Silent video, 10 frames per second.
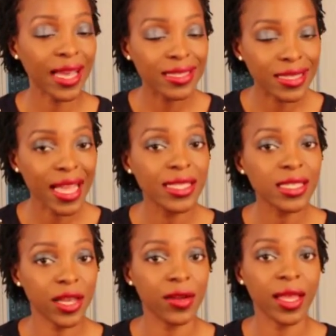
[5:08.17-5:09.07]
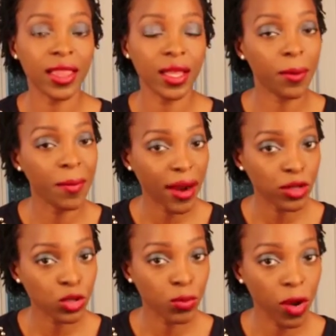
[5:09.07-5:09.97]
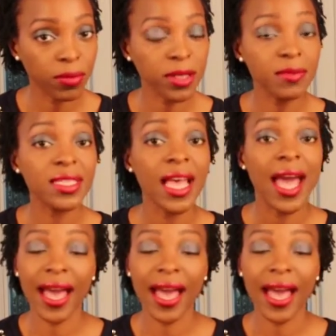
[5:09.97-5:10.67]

I sense here that there are marital problems,